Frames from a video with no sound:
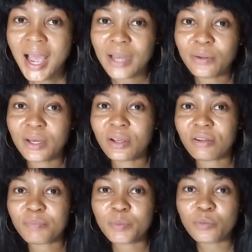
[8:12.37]
I know a
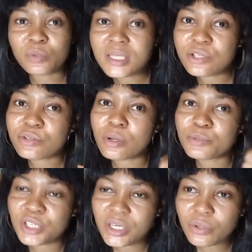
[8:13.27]
lot of people will say
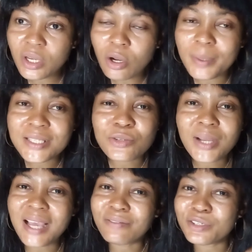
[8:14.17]
drop genuine comments.
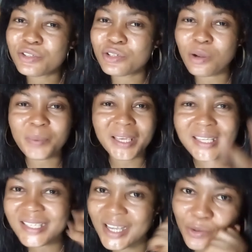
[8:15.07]
You can even drop
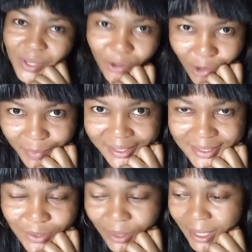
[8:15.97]
in genuine
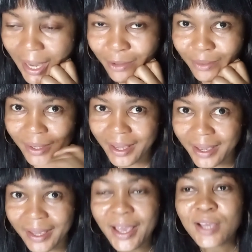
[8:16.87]
comments, okay? I don't
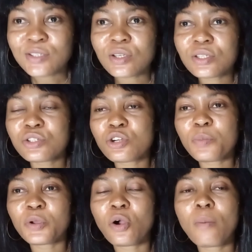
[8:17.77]
care. Just
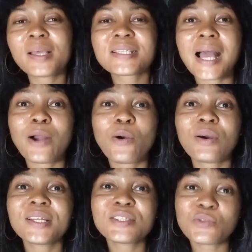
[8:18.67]
drop your comments
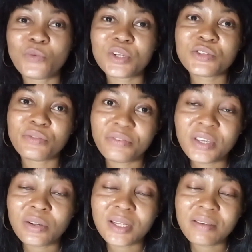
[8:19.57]
according to what you
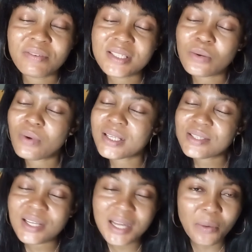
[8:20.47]
feel. If it's a
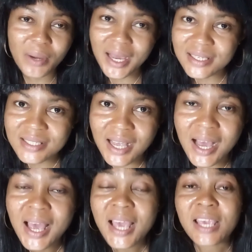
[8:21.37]
question, I will
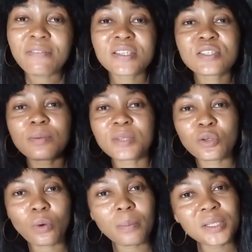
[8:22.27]
answer. If it's
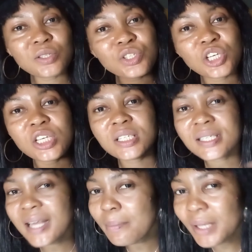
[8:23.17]
something you want me to
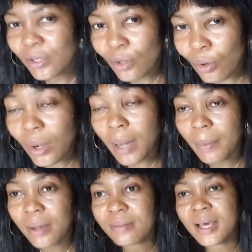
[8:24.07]
change, let me know
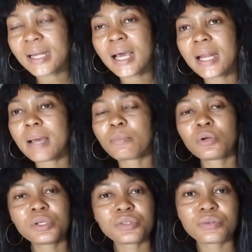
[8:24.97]
about that and I'm
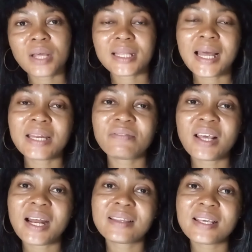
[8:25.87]
going to do that. And if
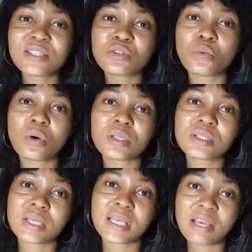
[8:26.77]
there are things you
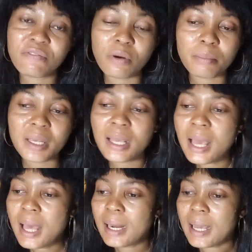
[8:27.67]
want to hear from me,
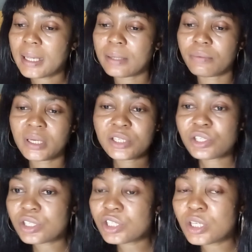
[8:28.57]
like
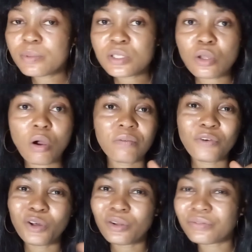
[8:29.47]
relationship
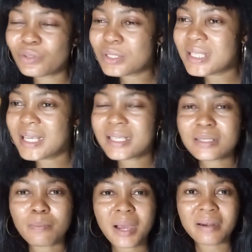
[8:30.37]
stuff, all of those
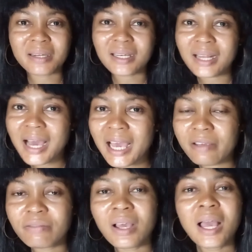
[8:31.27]
things, married
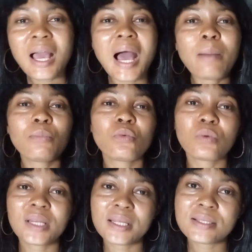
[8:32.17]
life,
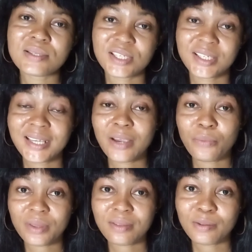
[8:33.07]
I'm willing to
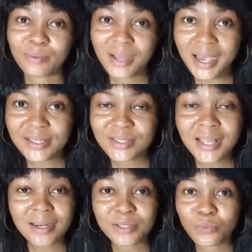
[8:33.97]
share with you guys.
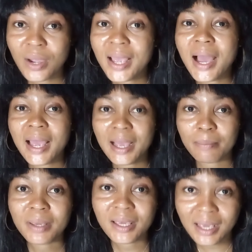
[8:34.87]
That is why I
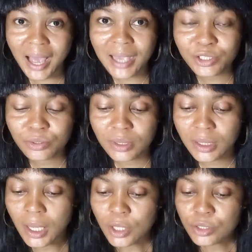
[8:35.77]
am here,
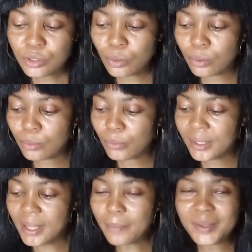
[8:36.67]
actually. So
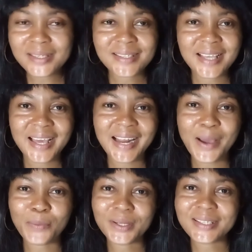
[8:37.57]
with that being said,
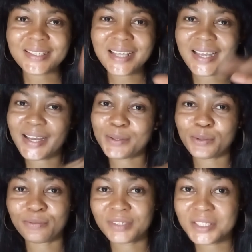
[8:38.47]
I want to sign
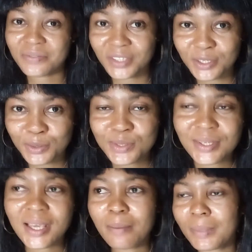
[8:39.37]
out of this video
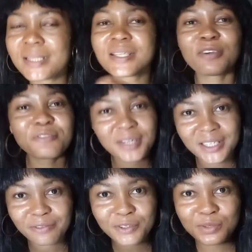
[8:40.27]
to get myself
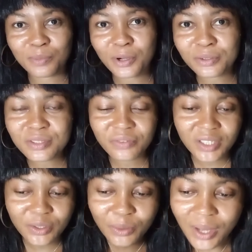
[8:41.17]
ready for tomorrow's
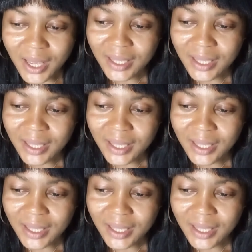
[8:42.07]
video.